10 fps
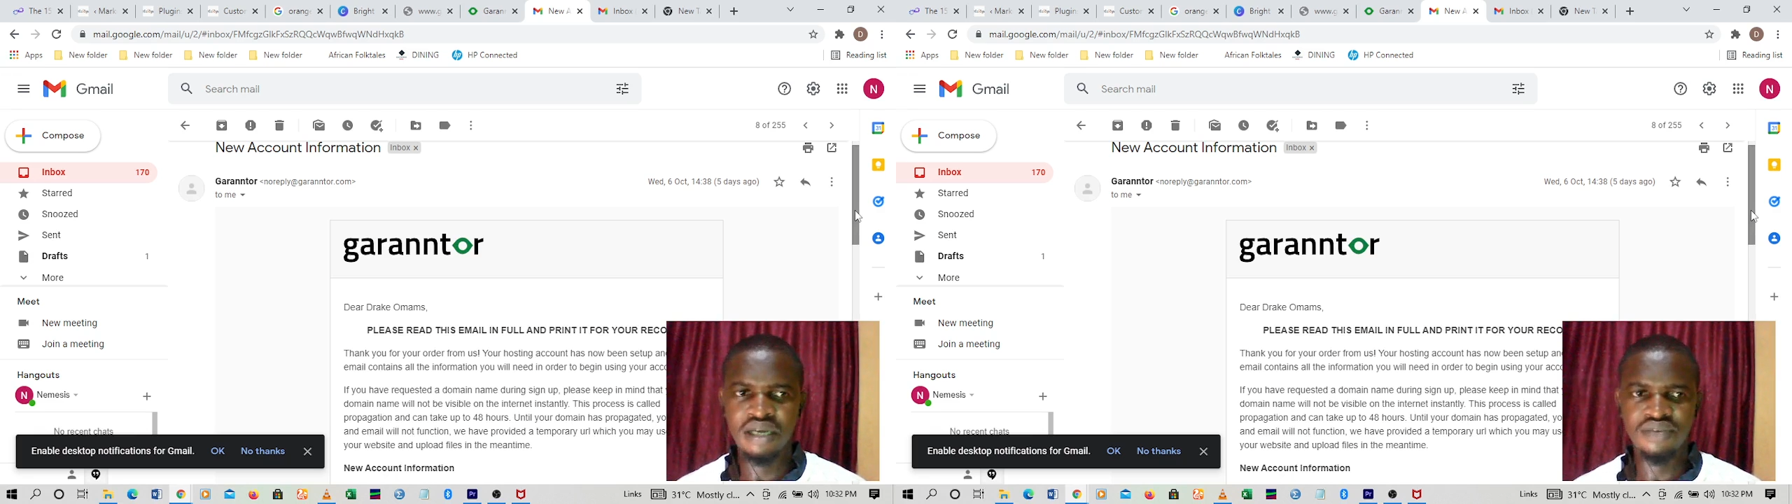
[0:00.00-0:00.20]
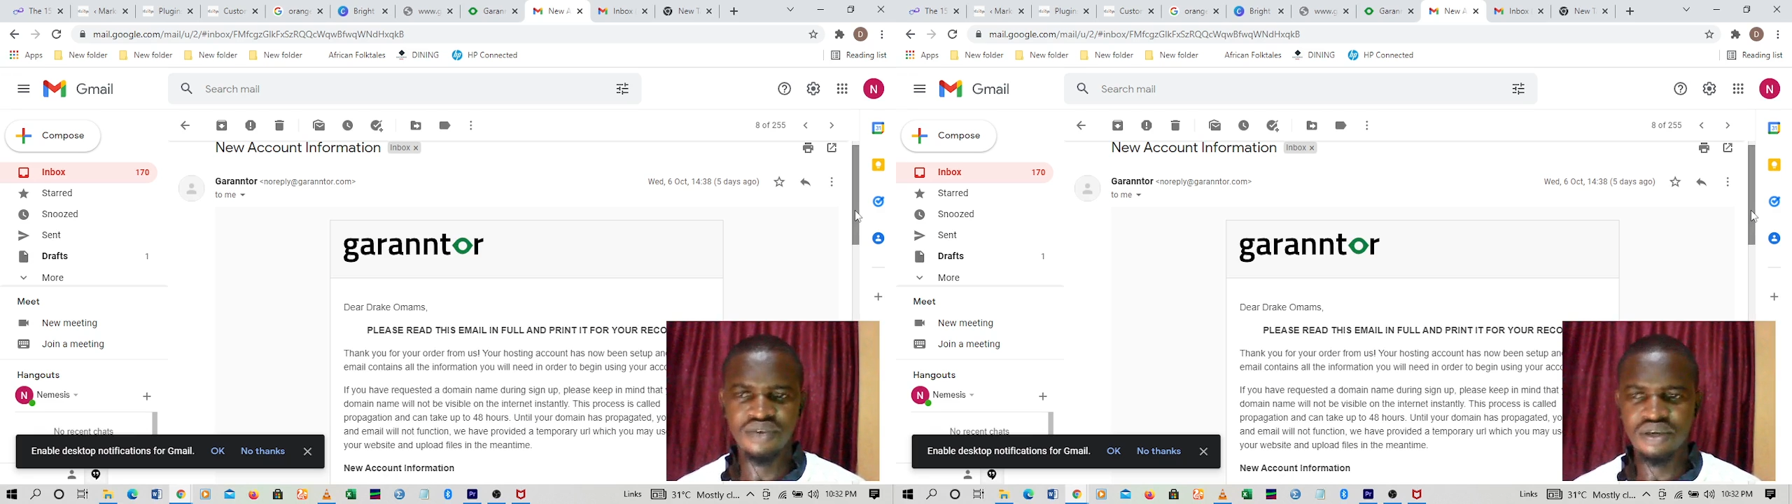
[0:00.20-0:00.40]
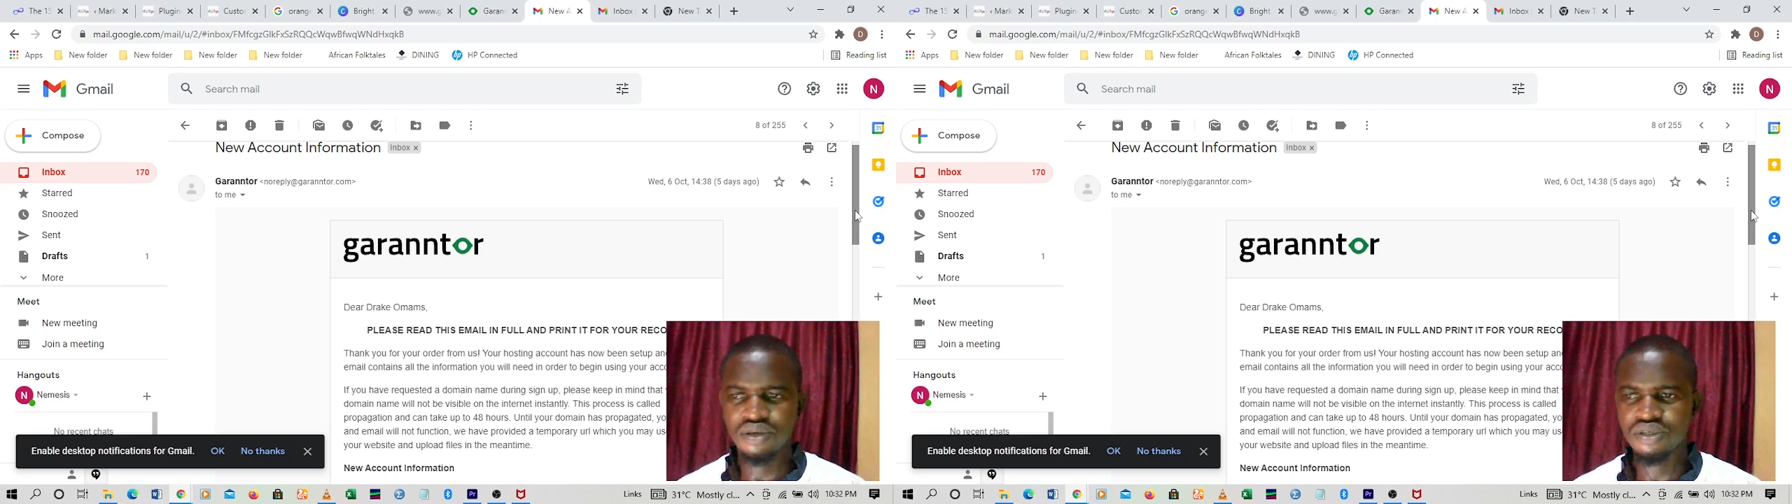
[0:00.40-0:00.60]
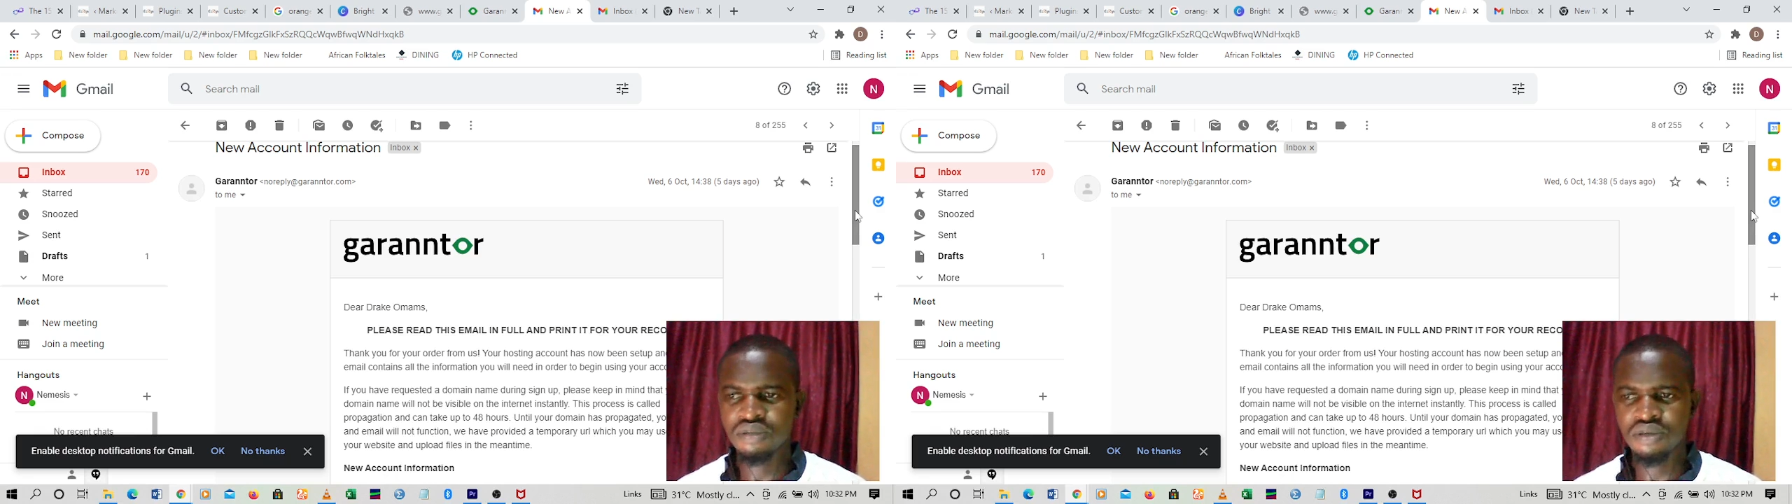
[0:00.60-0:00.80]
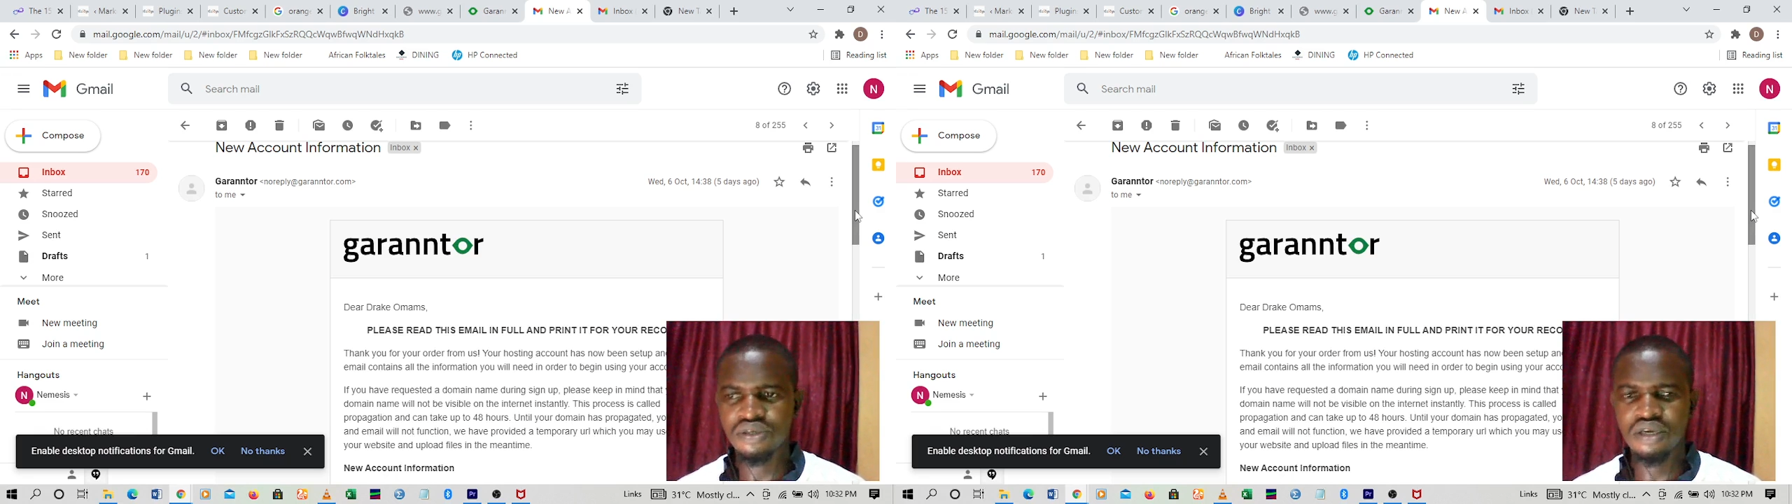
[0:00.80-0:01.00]
for a
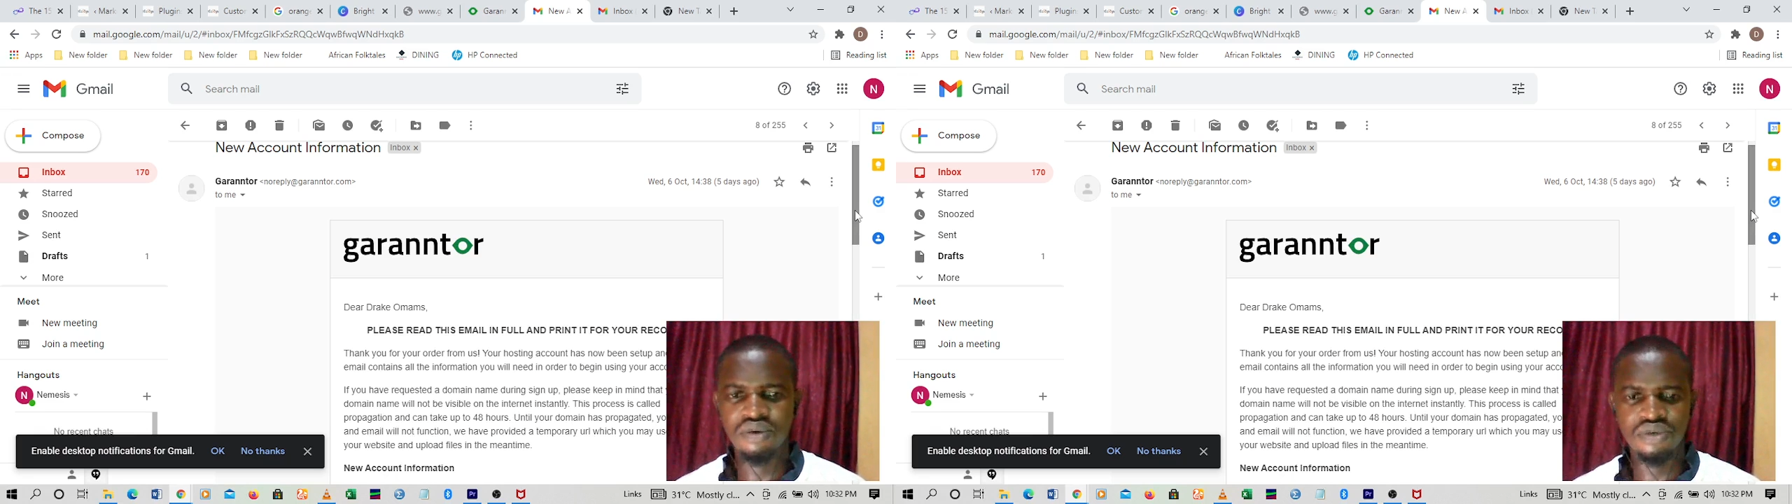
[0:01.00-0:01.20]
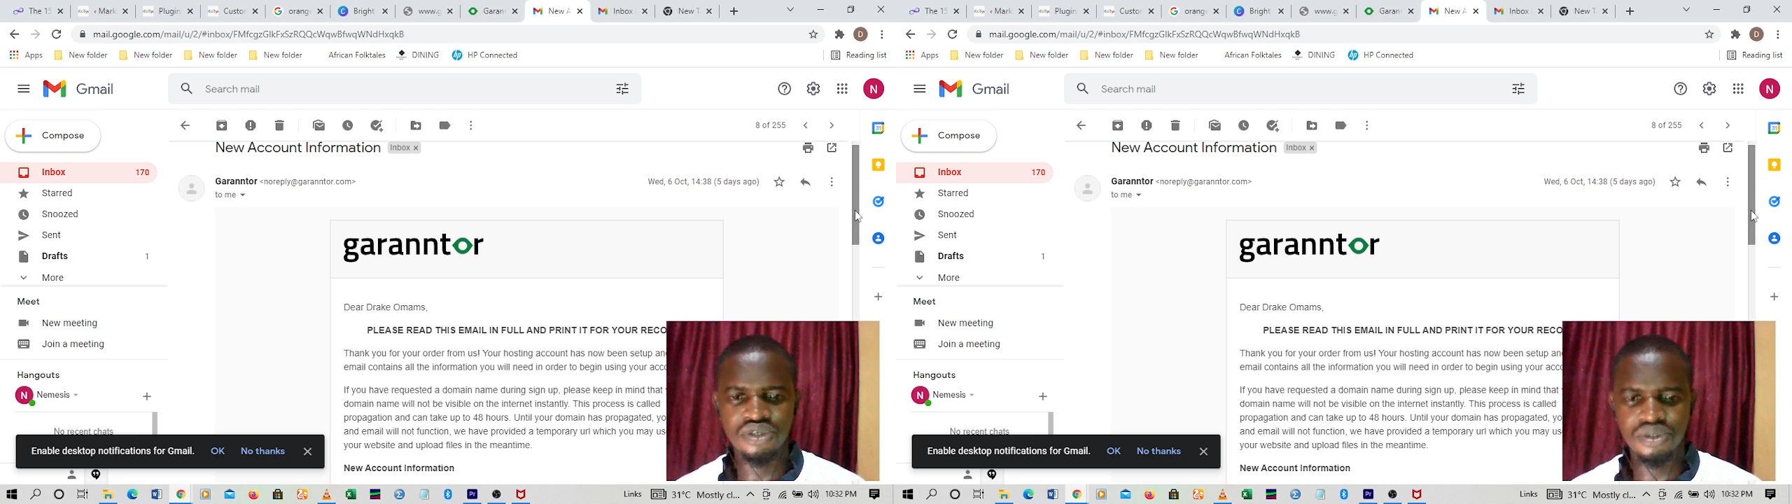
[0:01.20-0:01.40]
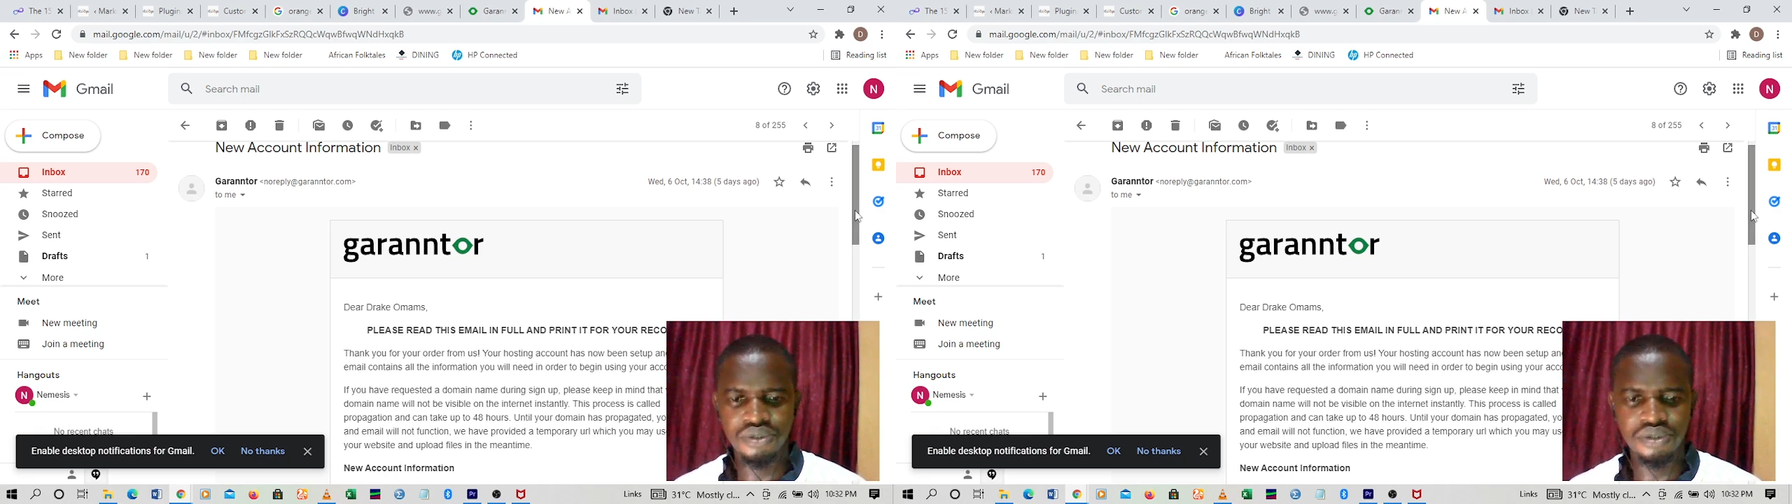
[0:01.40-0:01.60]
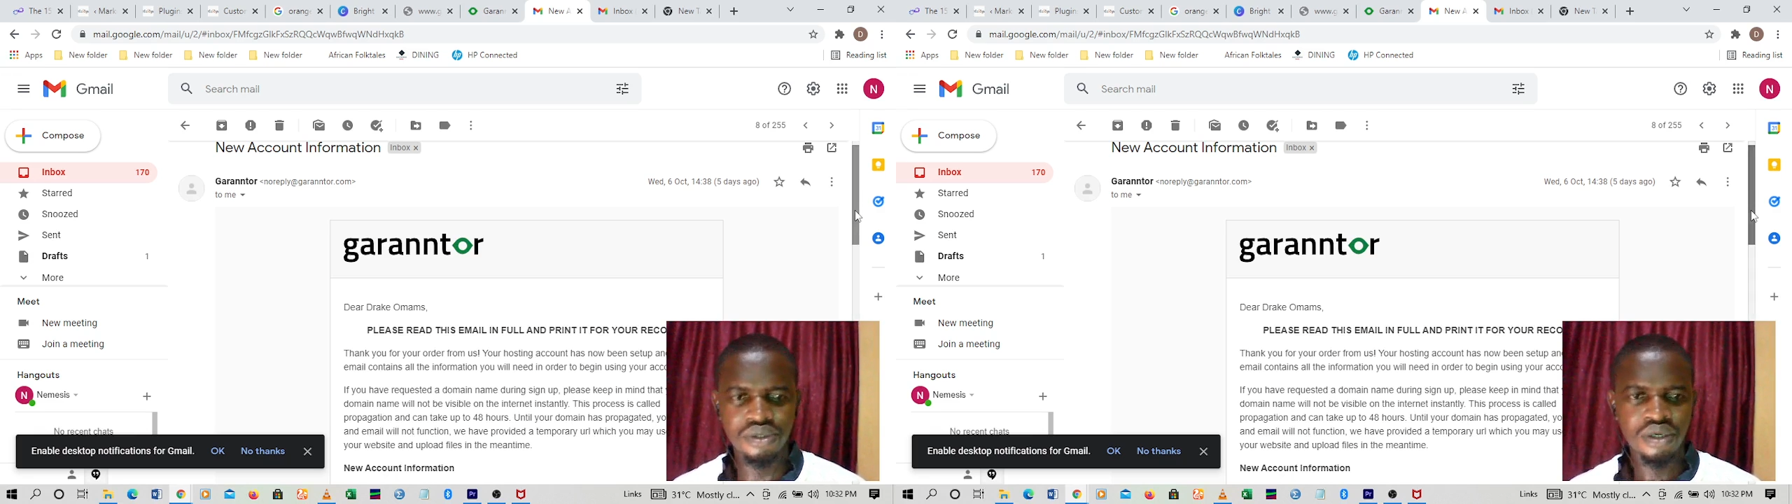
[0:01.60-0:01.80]
customer, so I don't want to show you.